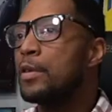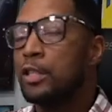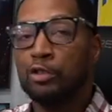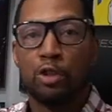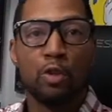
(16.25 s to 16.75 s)

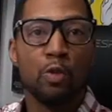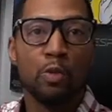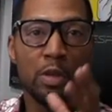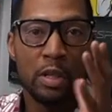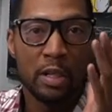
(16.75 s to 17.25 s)
you true
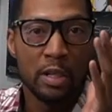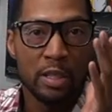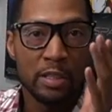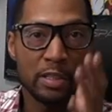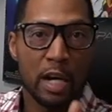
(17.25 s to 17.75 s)

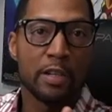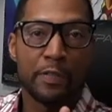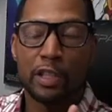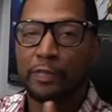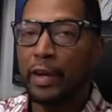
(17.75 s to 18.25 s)

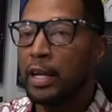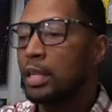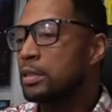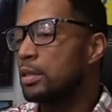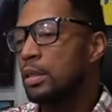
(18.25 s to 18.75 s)
Snyderverse
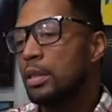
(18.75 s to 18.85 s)
fans,